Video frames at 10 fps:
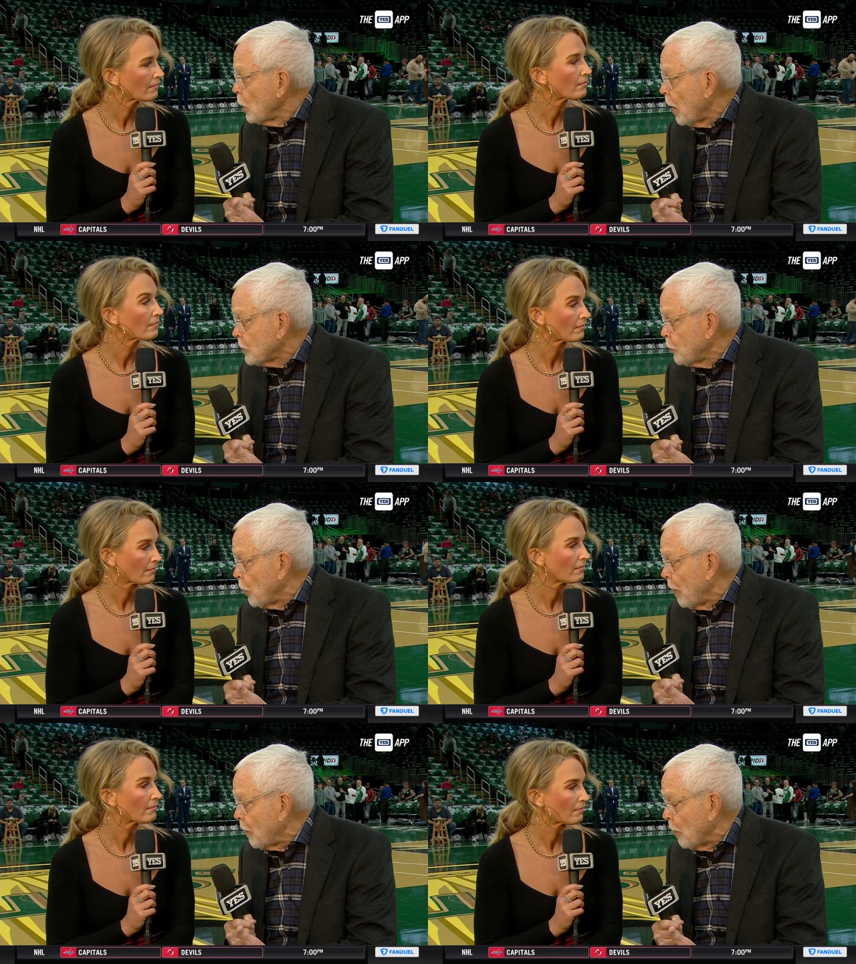Speaker 1: blocks for
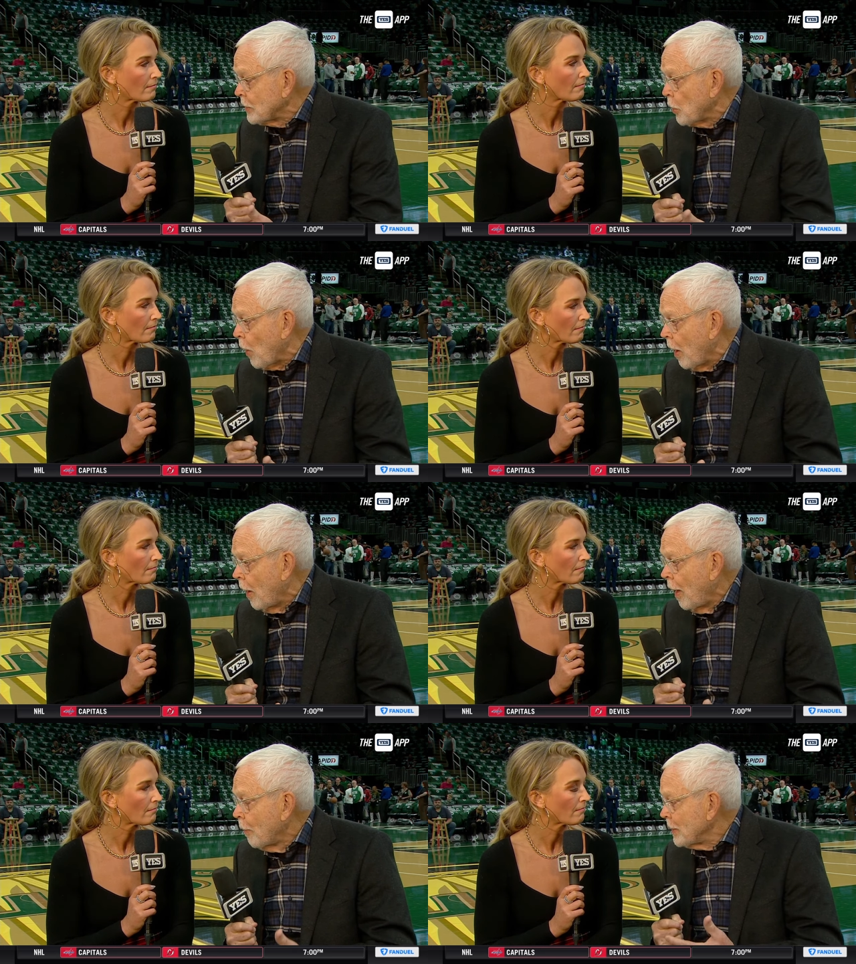you every once in a while.
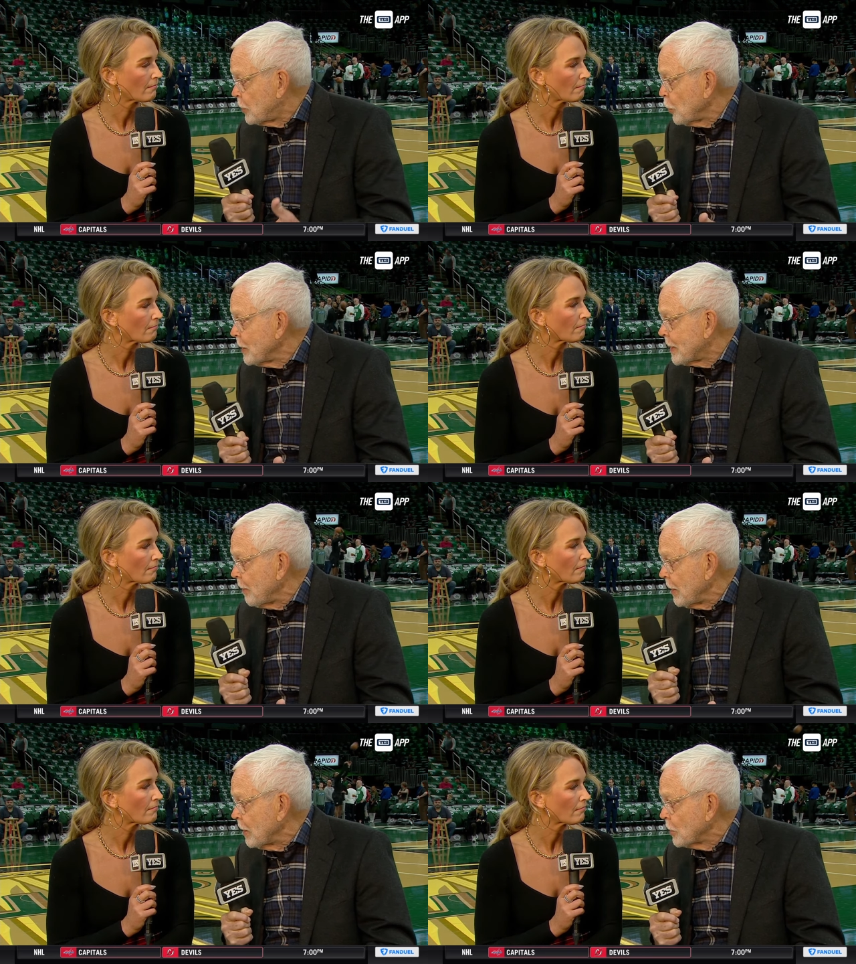But he's
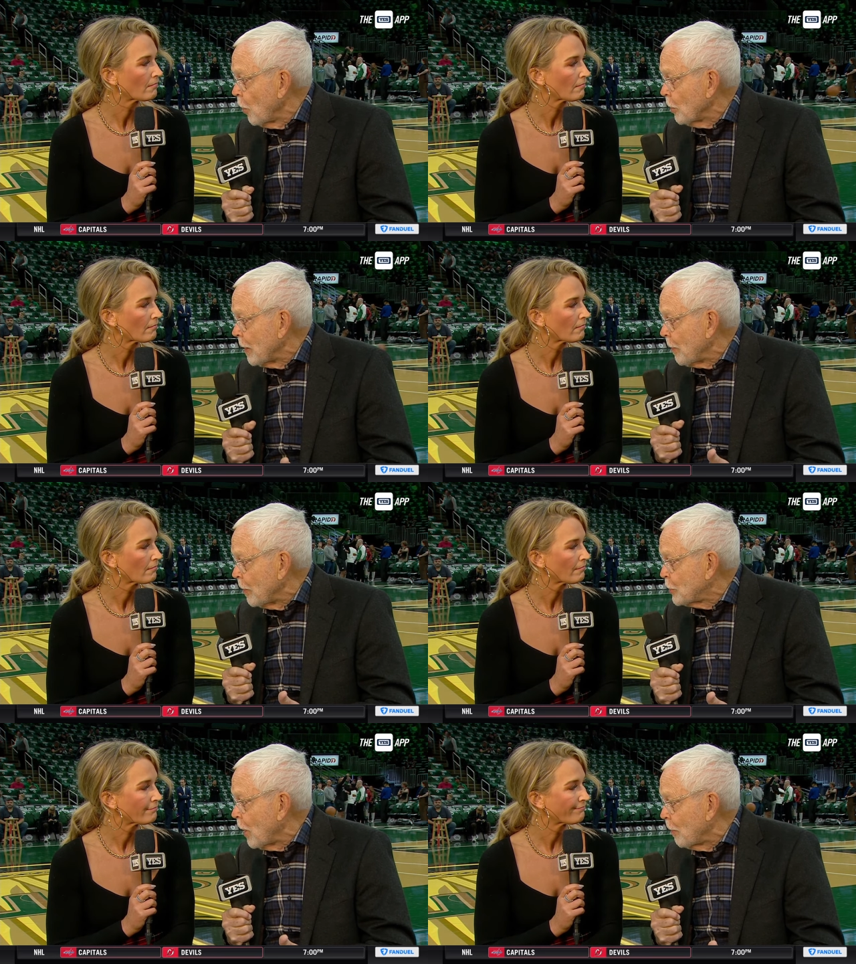37 years old. I'm
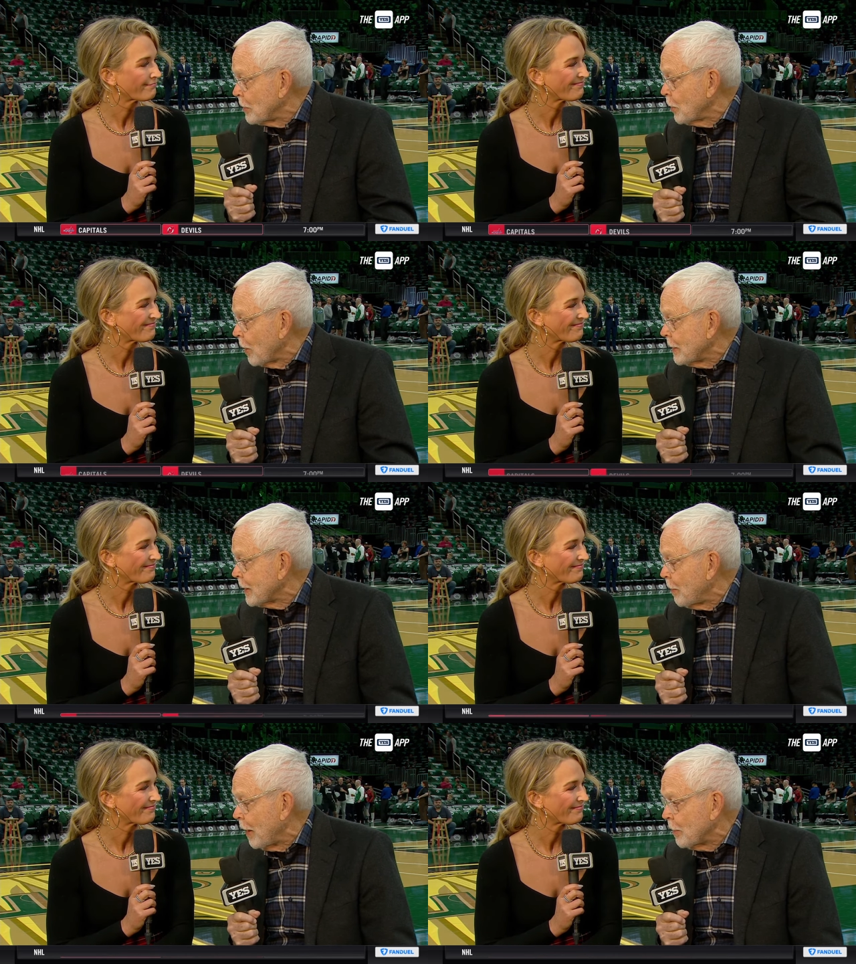not sure how much longer he's
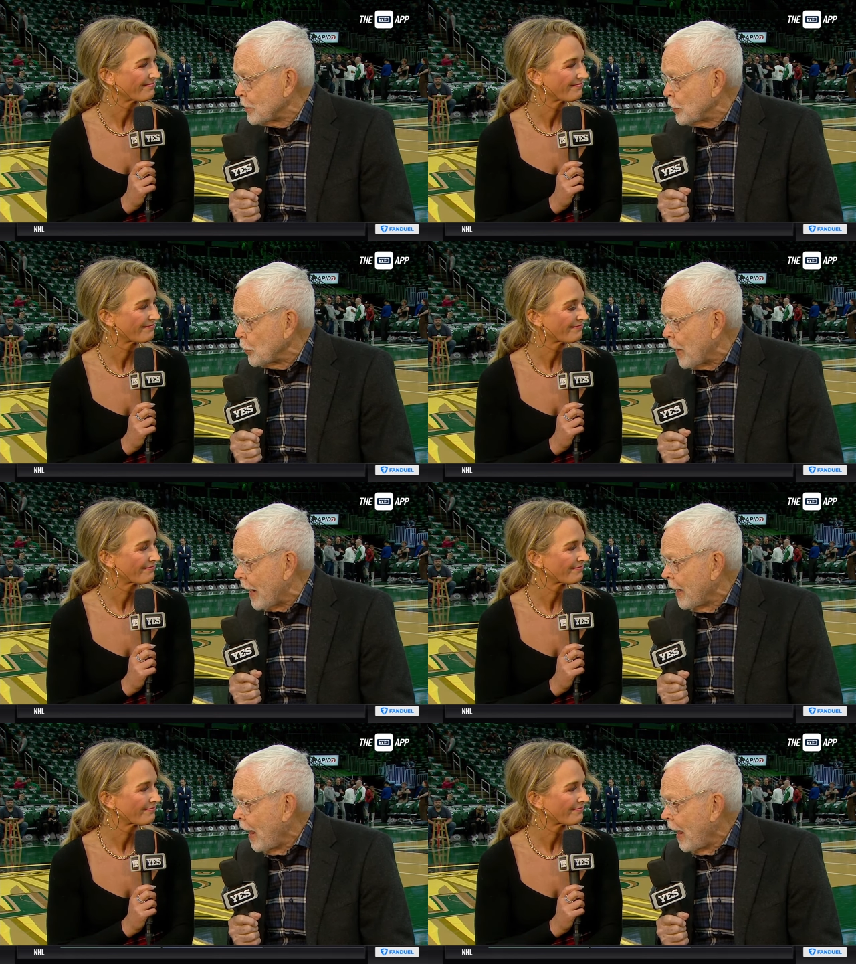going to be able to do that.